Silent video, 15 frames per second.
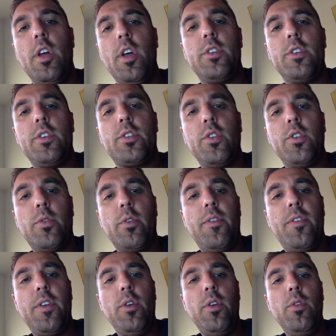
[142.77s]
So to
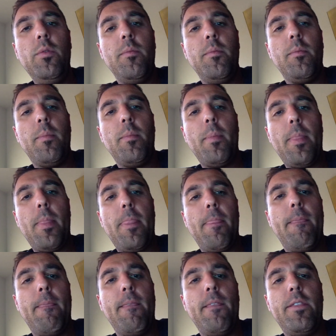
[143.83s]
review,
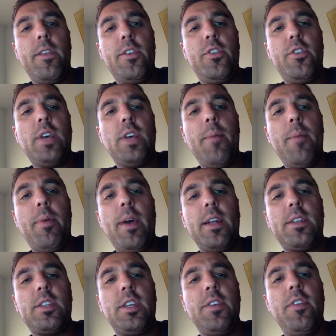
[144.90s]
the Do Type
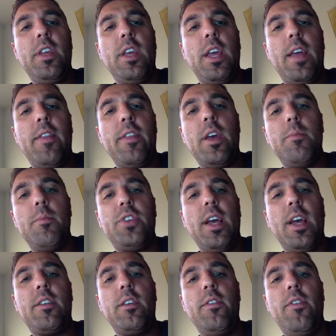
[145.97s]
activity and the
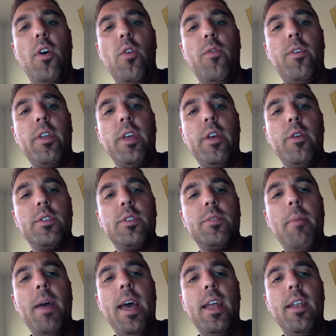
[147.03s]
objective, hopefully it was
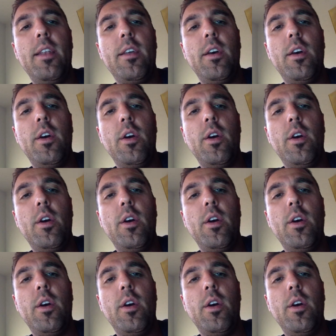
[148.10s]
met,